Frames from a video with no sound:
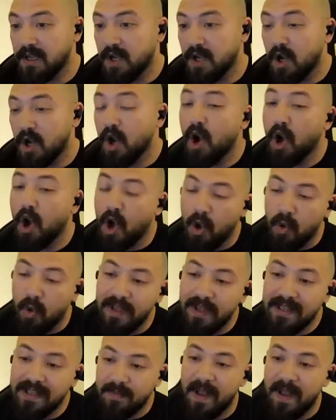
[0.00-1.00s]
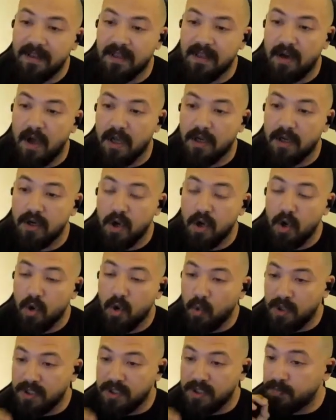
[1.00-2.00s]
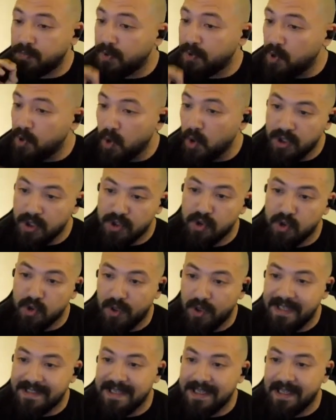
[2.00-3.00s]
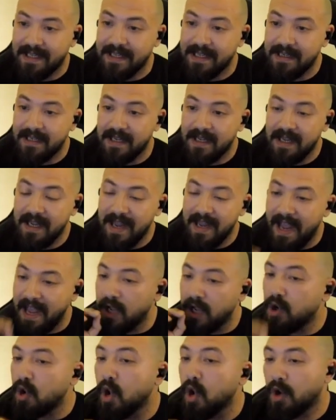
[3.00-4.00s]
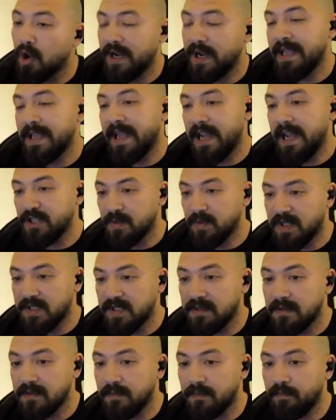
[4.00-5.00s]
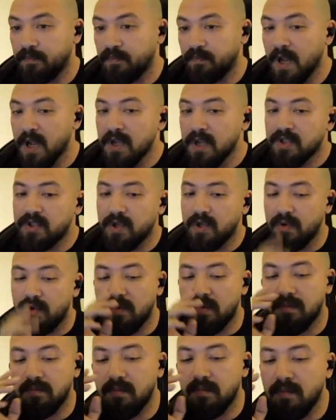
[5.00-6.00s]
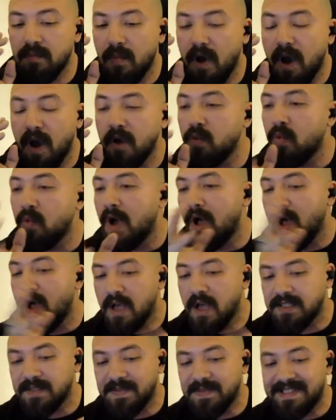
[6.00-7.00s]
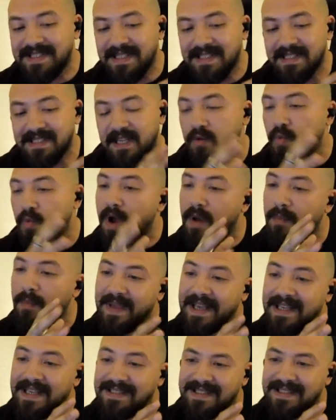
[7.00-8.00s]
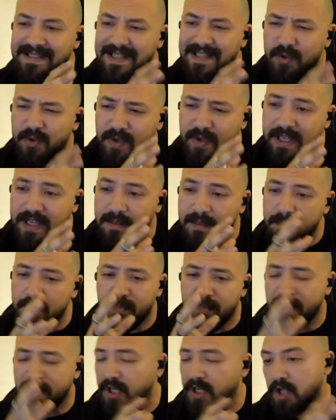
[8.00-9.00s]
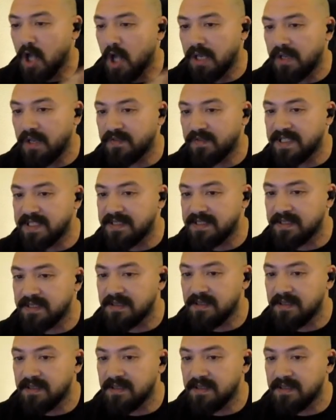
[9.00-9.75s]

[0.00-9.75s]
All we depended on was pure storytelling and core engagement. So on what auspices and what basis did we build all of this?